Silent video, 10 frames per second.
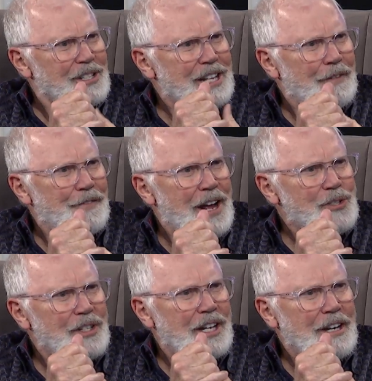Isn't that
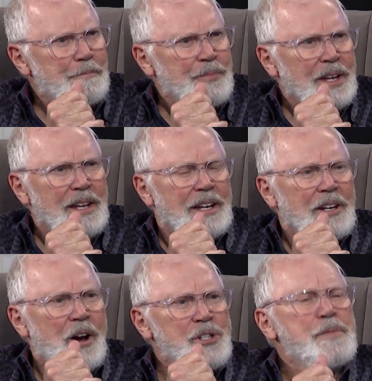fascinating? Yeah.
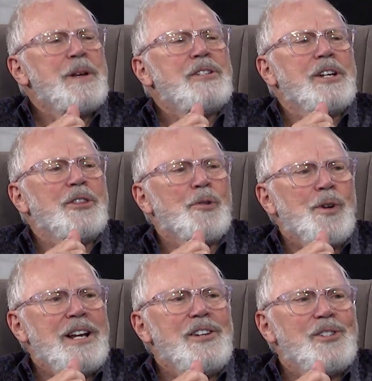God speaks in
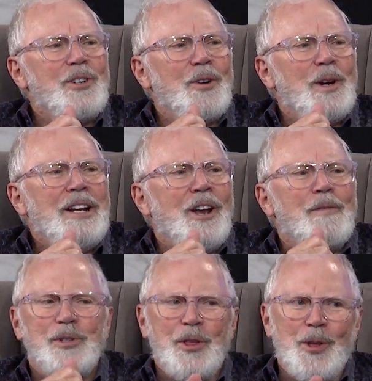threes, you know, he
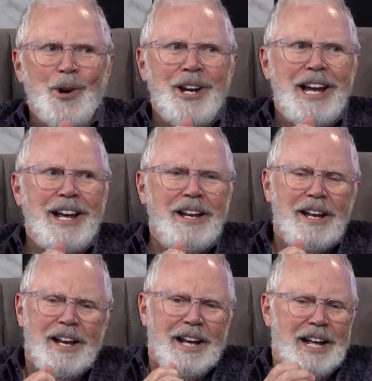loves the third day.
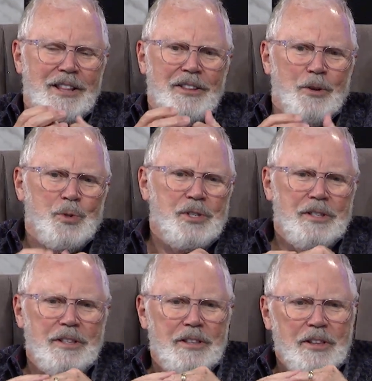Yeah. And those,
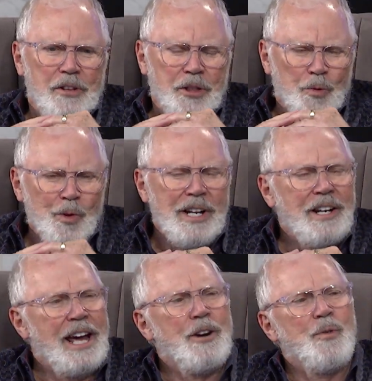the three
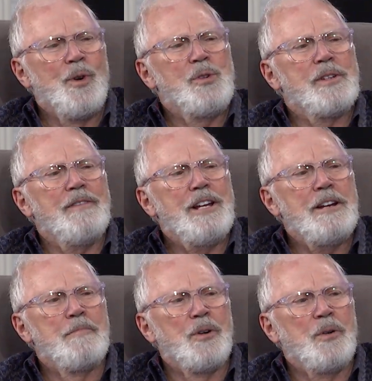letter roots of
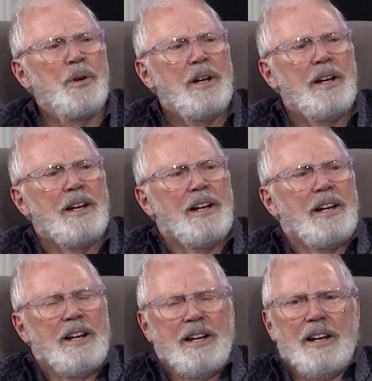Hebrew
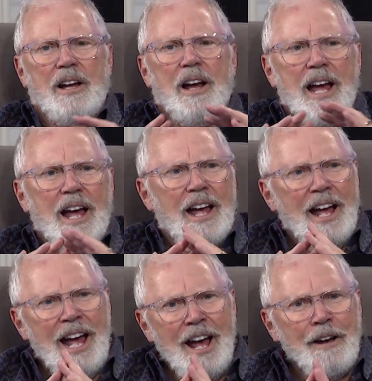
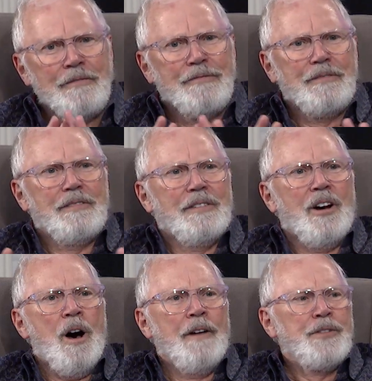have
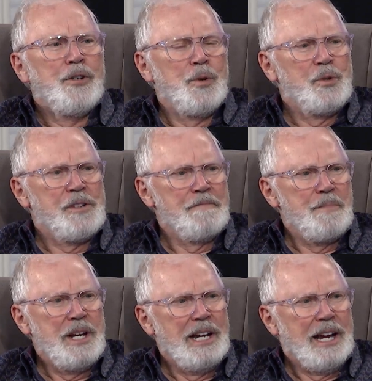offshoots of
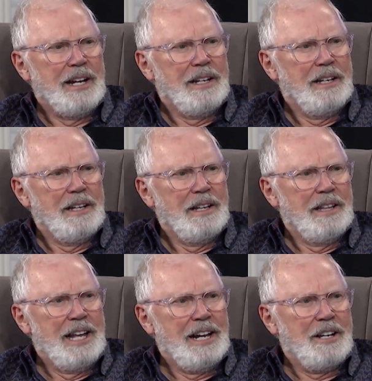meaning yeah.
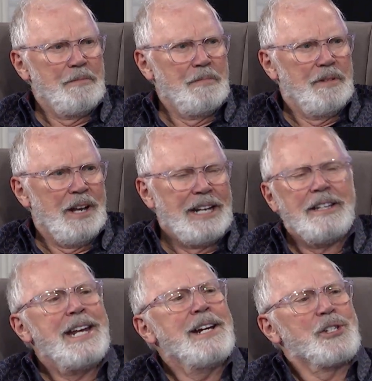that can,
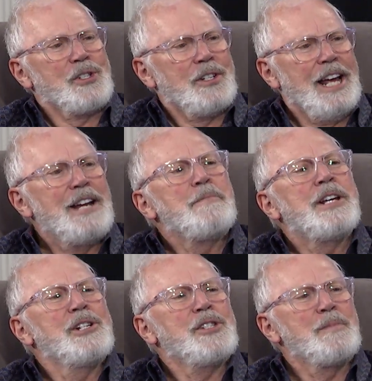like kiss, let him
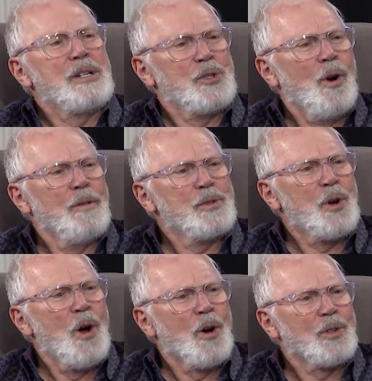kiss me, Song of
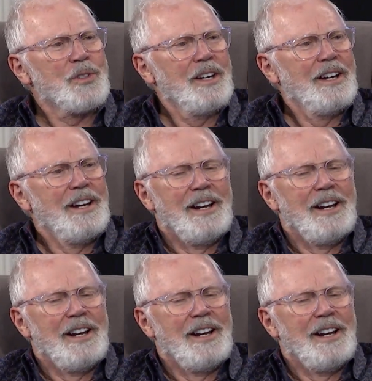Songs. Yeah.